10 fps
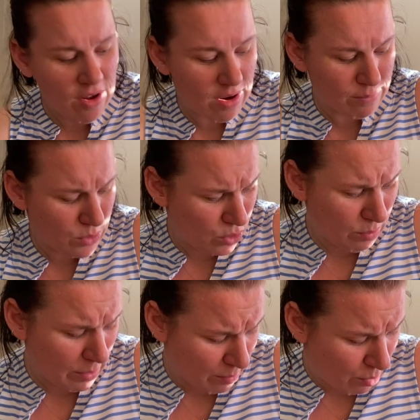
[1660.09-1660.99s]
I'm
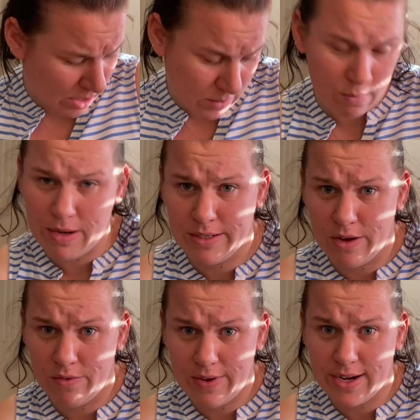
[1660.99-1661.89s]
super impressed with
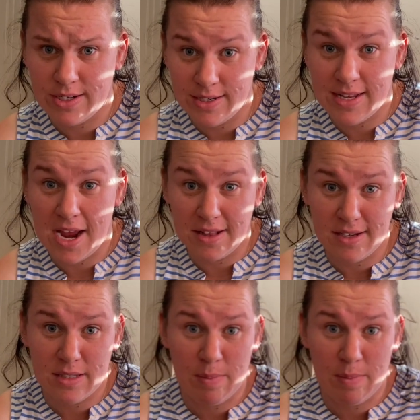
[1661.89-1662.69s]
myself actually saying this,